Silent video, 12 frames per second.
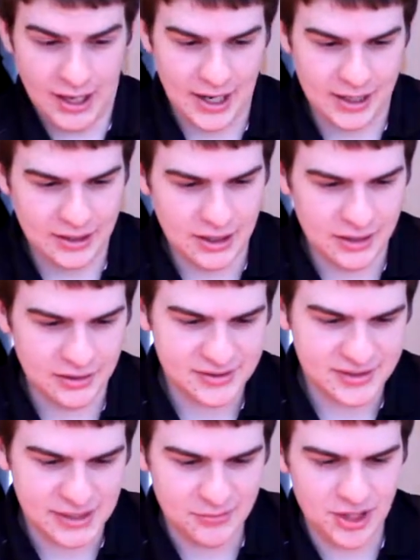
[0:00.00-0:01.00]
and the
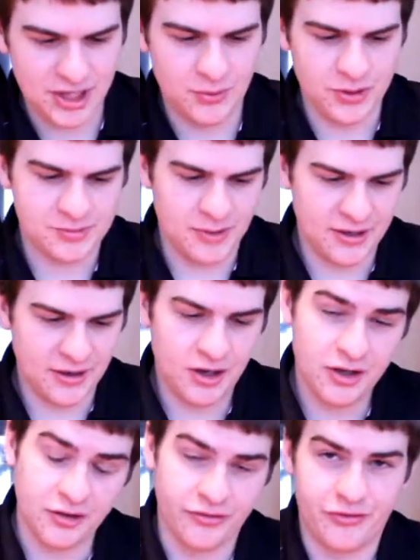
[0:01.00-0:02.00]
same night was my
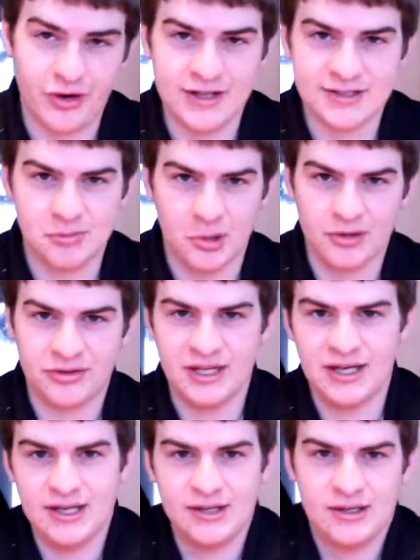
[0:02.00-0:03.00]
other friend's
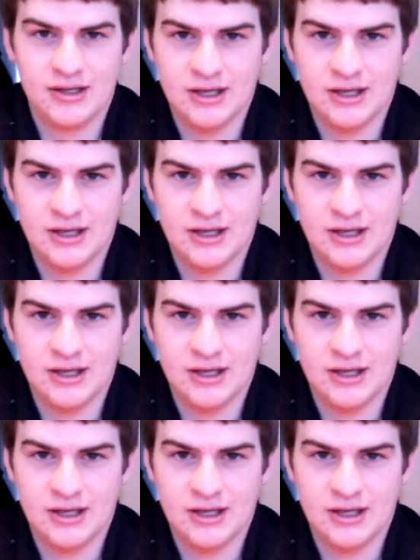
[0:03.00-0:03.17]
birthday.